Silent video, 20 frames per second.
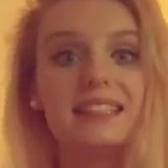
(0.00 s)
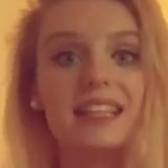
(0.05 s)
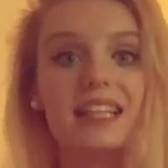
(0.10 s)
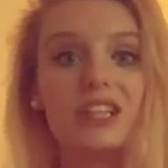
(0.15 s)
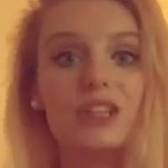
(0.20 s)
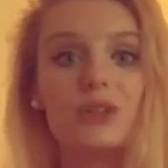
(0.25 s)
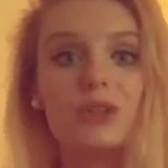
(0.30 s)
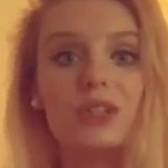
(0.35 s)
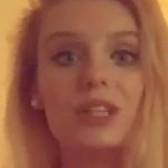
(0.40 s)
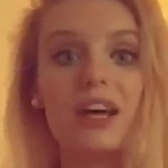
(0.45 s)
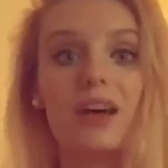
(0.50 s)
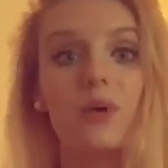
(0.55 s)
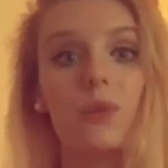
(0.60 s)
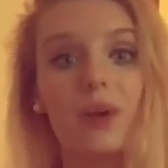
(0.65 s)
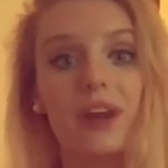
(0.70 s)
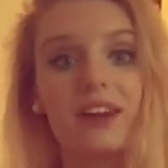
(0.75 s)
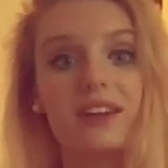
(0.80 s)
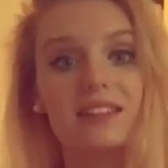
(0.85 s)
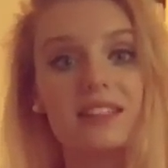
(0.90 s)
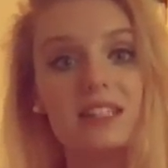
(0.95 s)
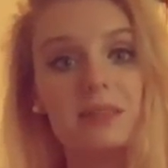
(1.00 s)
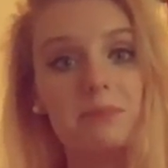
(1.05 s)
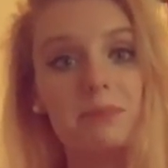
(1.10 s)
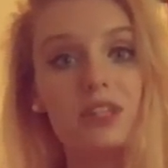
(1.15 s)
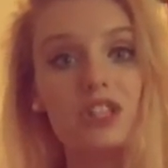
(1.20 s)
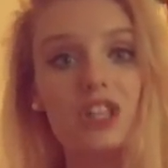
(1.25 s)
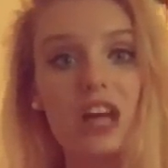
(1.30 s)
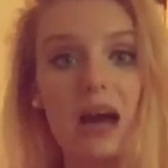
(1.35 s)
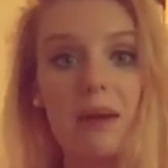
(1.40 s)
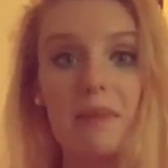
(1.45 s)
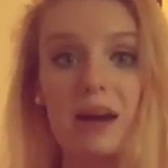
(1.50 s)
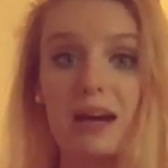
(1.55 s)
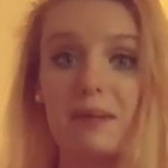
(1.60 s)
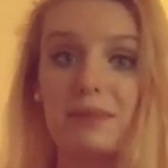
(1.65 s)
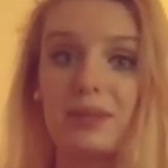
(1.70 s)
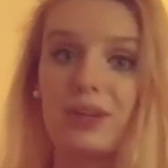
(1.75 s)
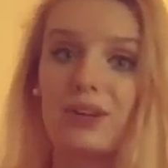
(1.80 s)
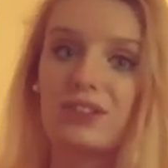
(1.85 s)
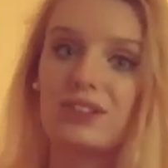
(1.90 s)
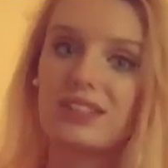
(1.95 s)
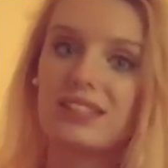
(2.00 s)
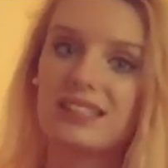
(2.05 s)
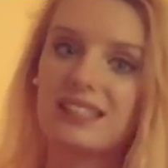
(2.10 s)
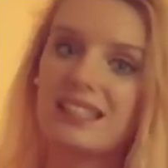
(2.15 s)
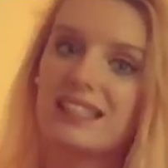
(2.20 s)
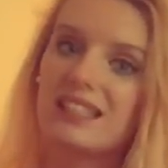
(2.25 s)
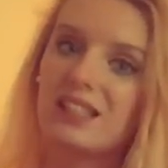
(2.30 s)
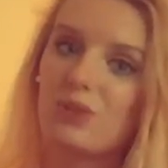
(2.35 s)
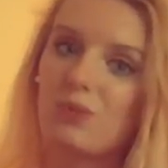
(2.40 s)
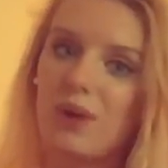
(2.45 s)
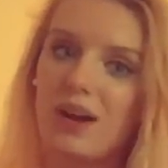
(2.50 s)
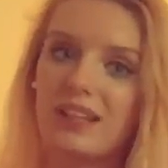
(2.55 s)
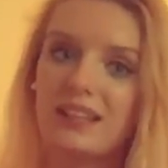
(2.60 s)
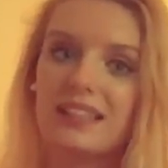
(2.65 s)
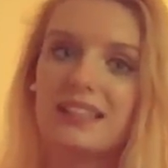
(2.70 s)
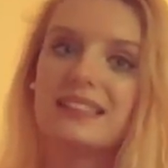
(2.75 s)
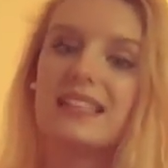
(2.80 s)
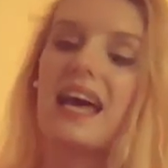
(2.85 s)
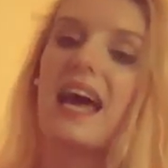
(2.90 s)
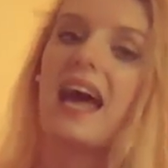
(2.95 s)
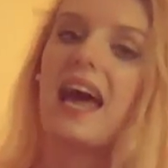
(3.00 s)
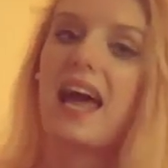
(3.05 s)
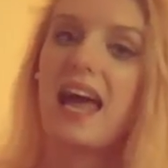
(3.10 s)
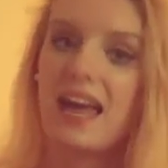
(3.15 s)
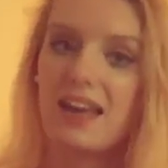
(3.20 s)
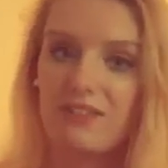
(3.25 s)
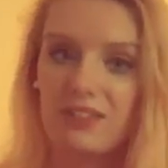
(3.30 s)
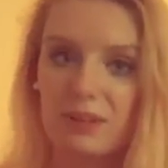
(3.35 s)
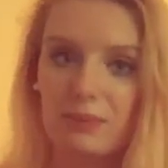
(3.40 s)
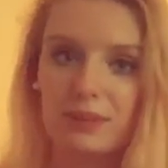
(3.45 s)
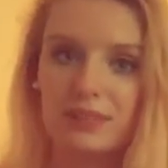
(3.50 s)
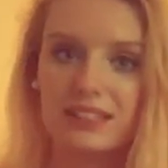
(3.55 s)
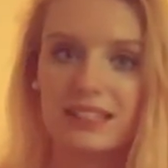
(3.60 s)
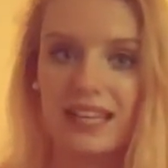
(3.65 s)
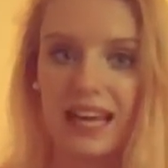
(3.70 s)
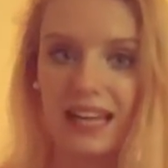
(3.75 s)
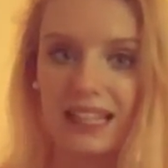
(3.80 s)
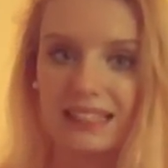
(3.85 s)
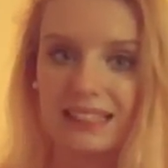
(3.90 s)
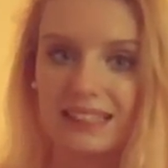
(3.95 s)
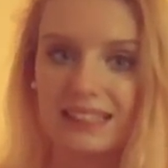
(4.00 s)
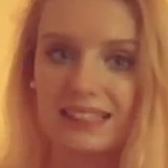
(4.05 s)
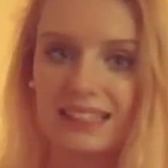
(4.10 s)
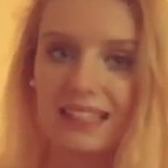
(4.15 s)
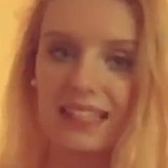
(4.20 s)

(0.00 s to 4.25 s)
You're gonna wear this pajama because this is the one that everybody gets.